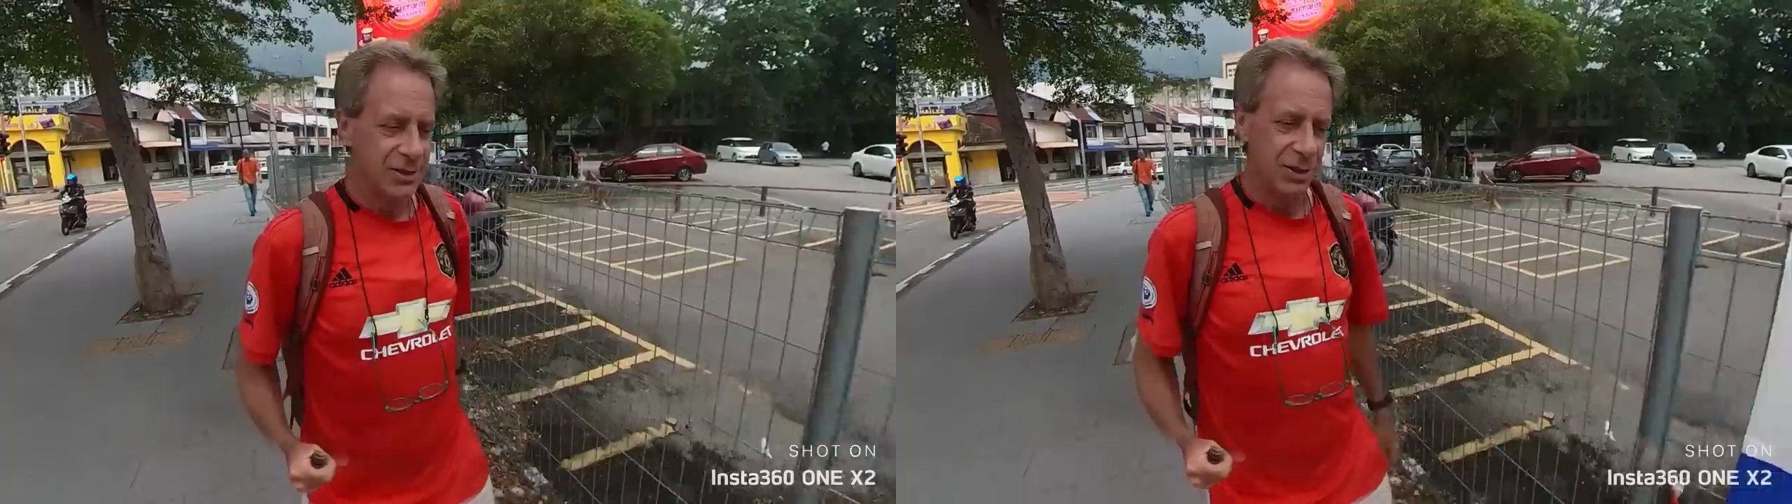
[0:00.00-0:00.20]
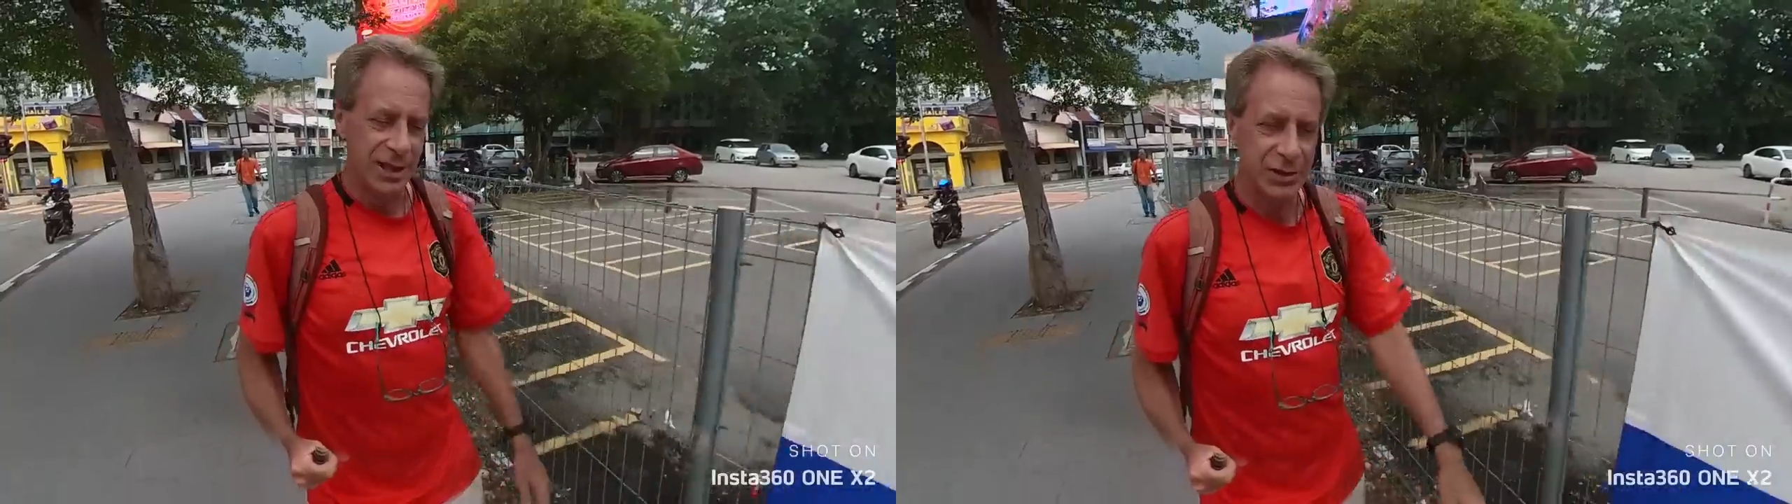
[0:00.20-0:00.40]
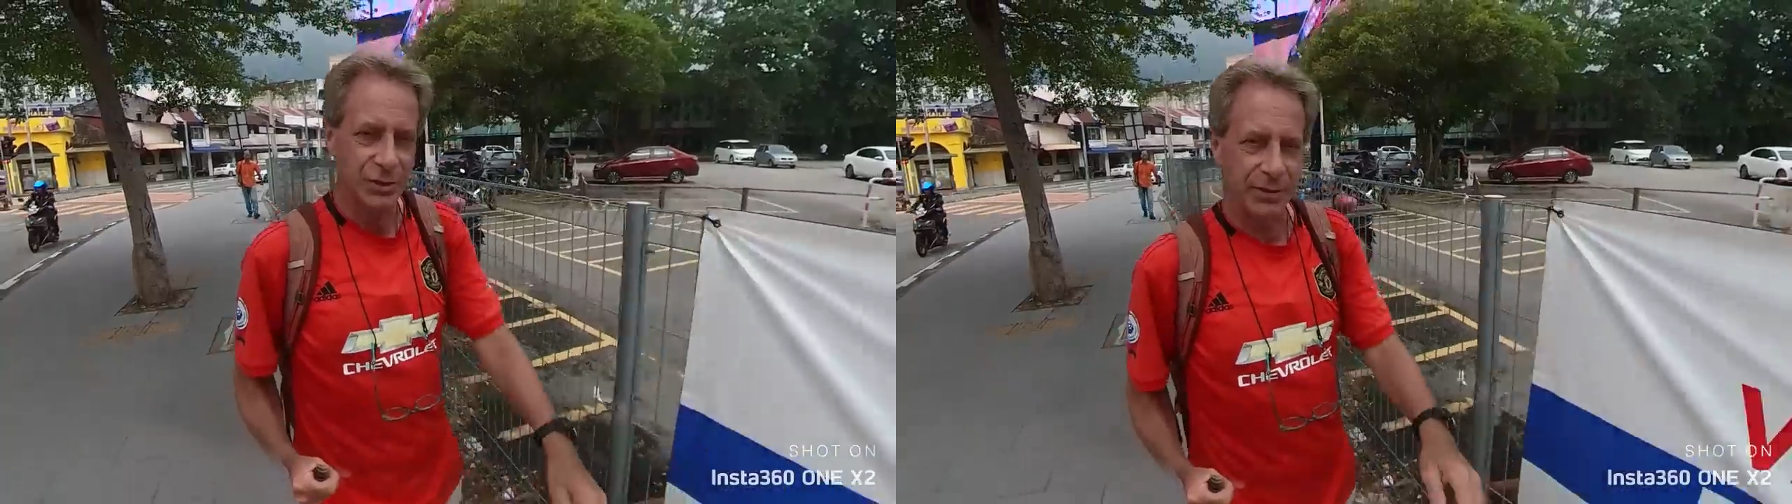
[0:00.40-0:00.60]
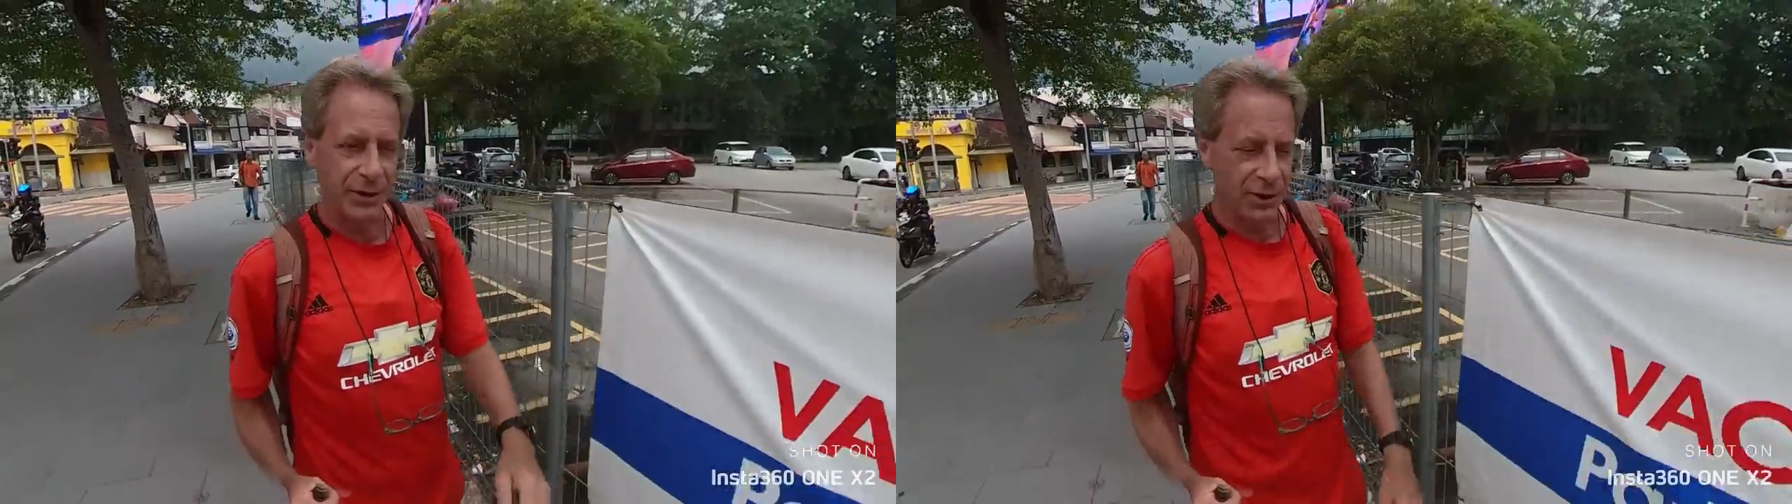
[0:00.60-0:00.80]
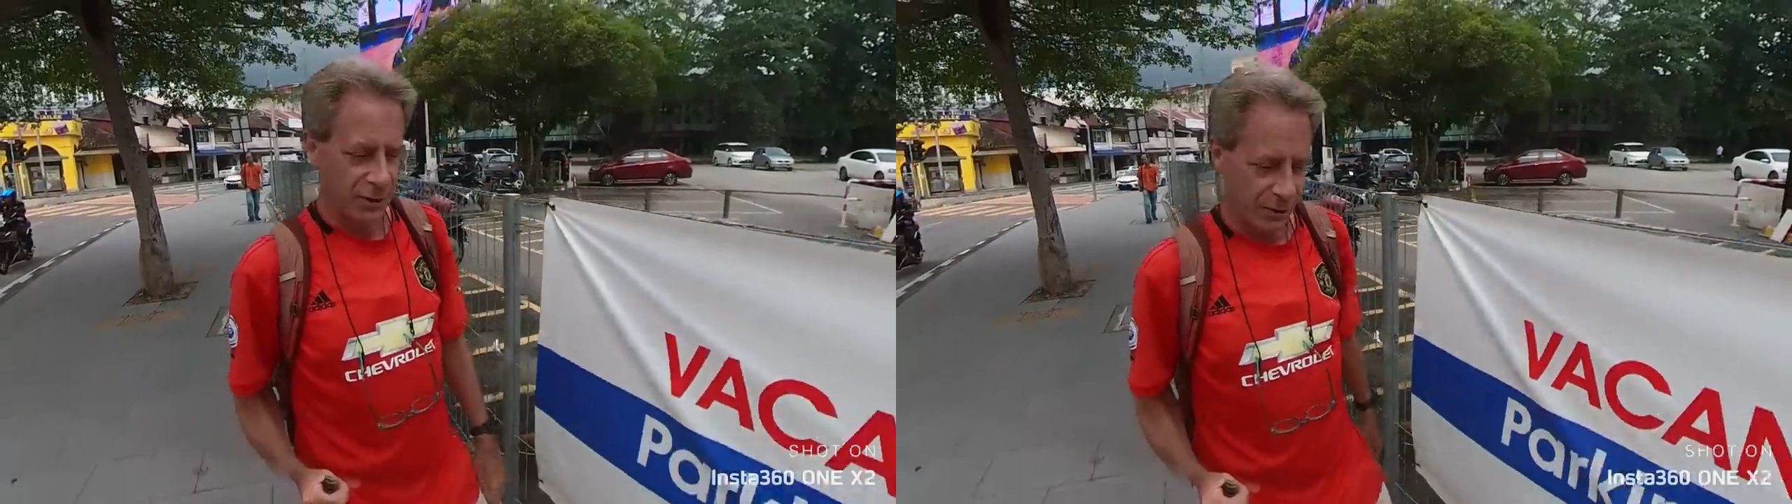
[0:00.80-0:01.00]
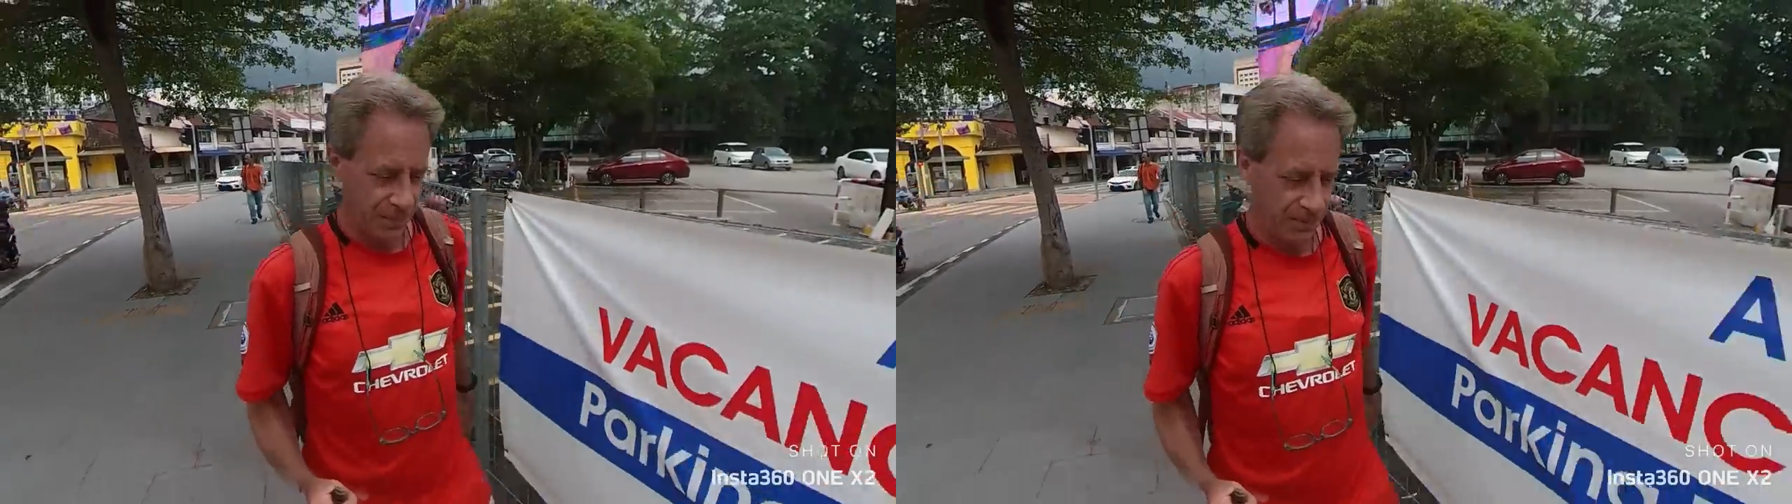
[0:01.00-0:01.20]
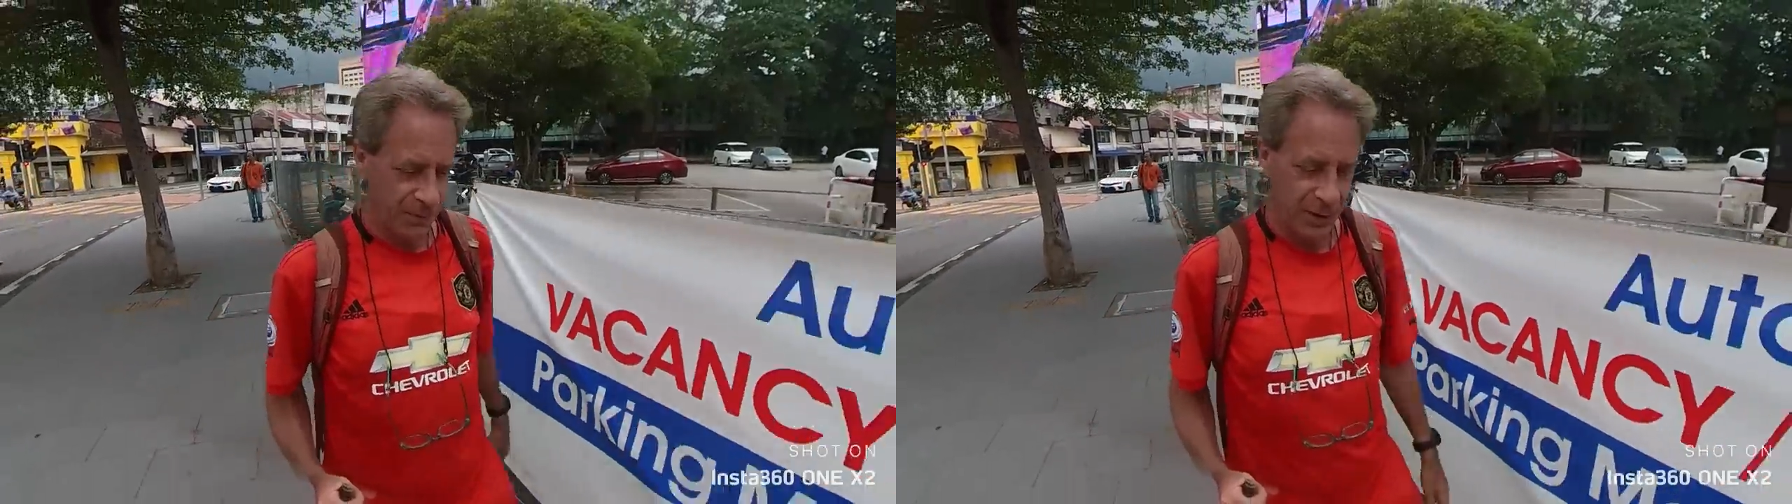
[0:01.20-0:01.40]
So that's what I'm going to do.